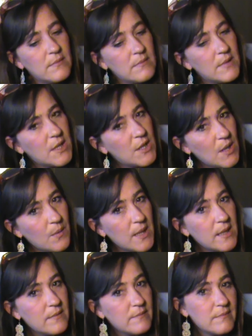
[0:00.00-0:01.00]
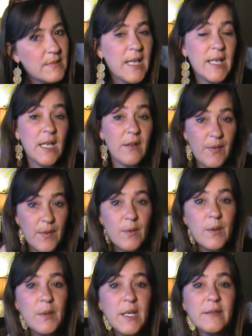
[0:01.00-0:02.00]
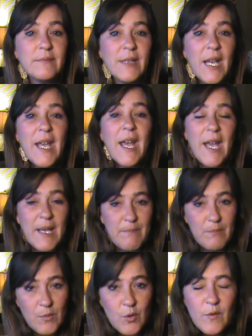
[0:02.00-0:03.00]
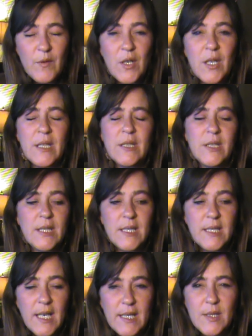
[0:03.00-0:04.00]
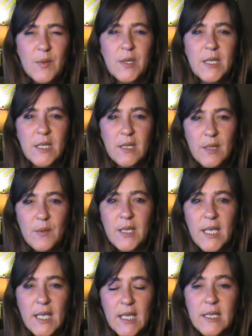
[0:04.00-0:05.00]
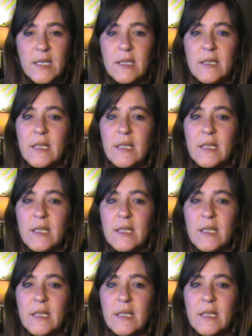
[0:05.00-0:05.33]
to do it and get through it and move on to the next one to do it again.